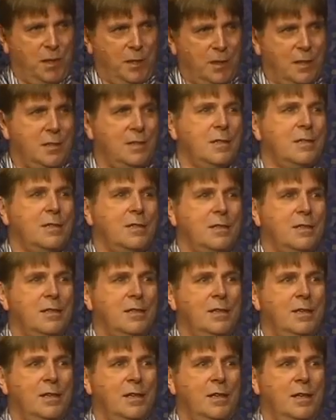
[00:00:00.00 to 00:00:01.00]
me this.
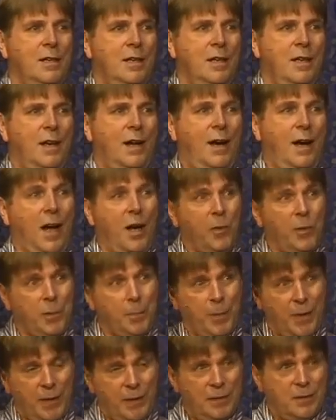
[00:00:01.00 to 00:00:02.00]
I
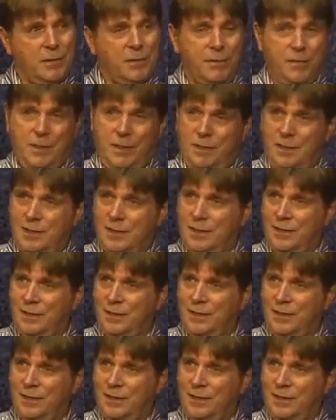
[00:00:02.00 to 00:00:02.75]
repent of it.